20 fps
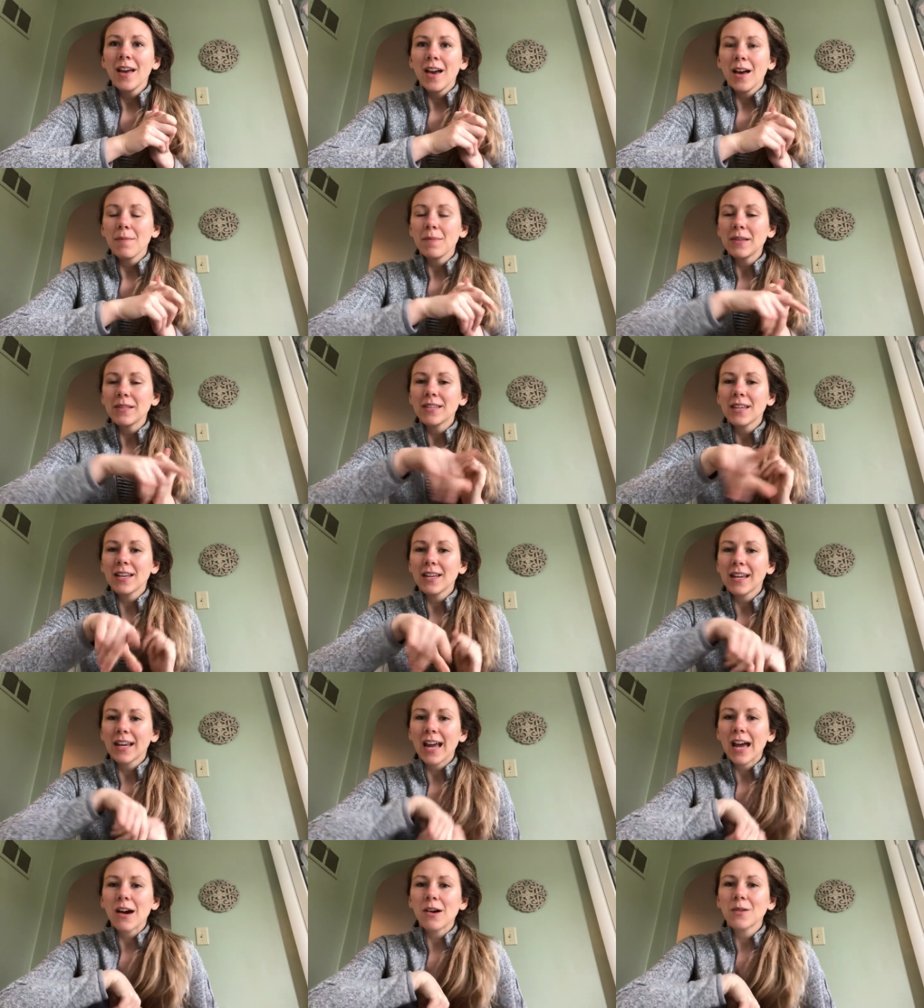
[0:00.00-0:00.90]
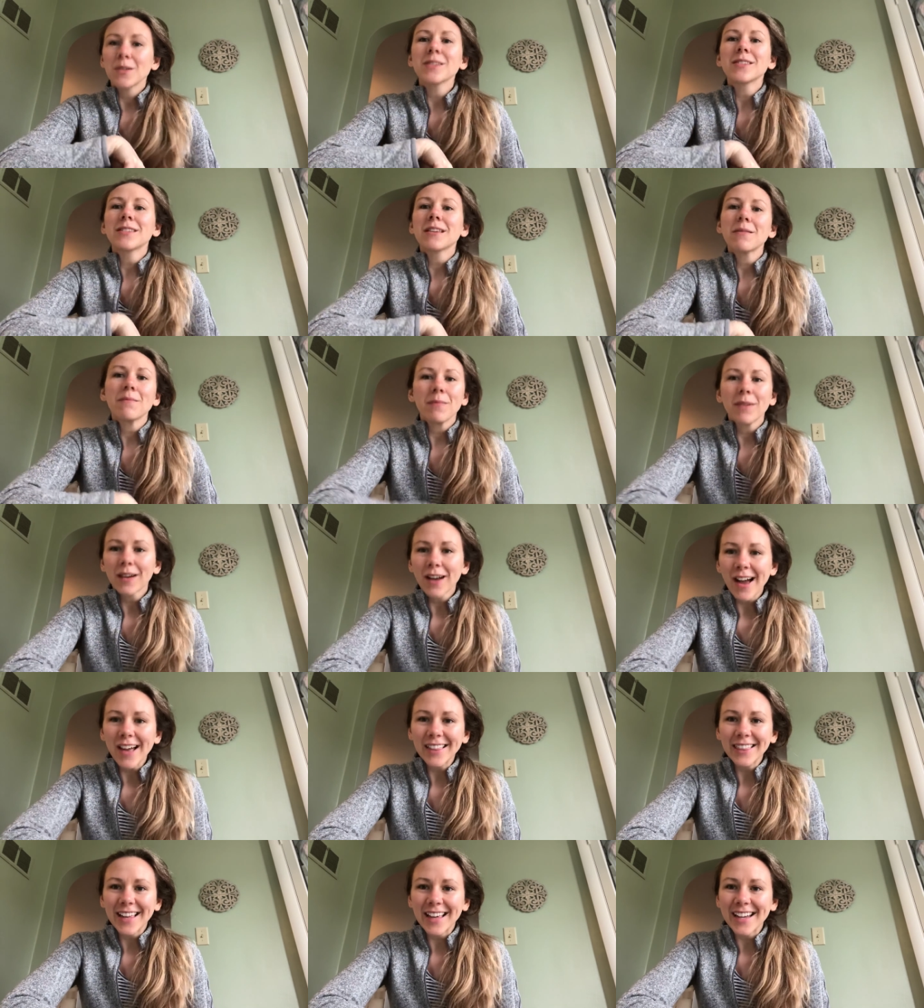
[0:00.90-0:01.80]
I'll be sending out some
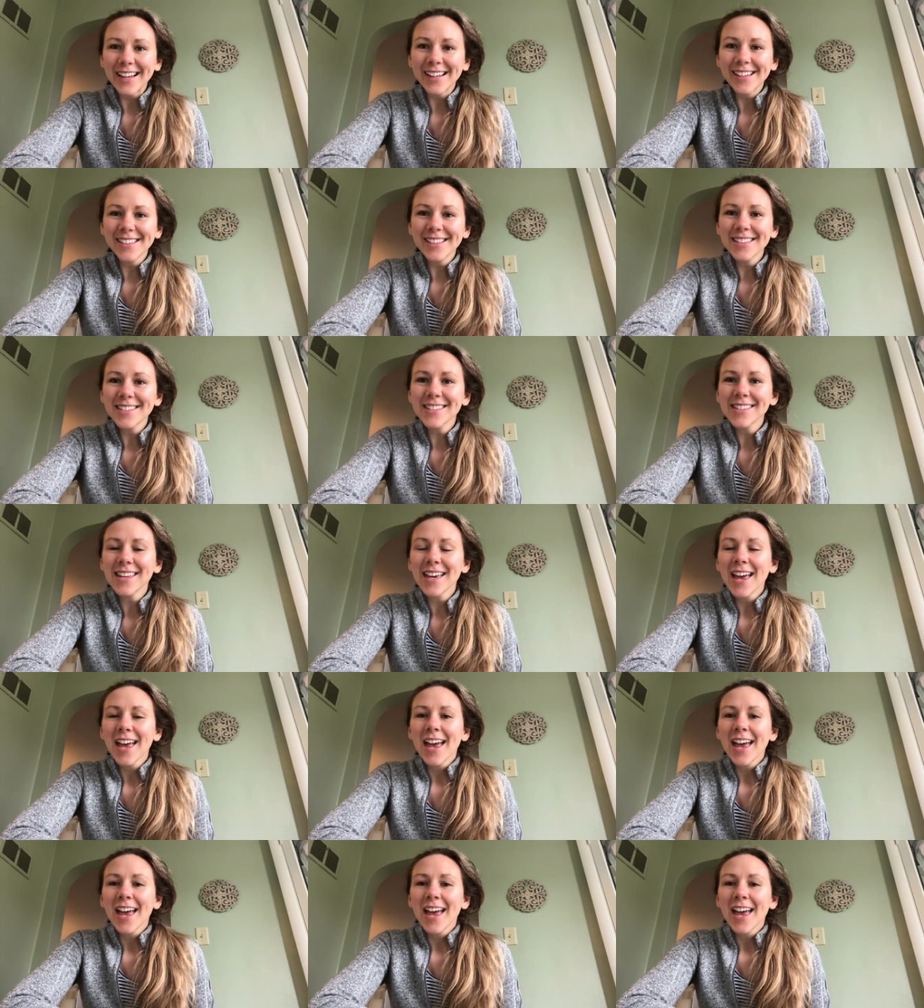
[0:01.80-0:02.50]
guidelines.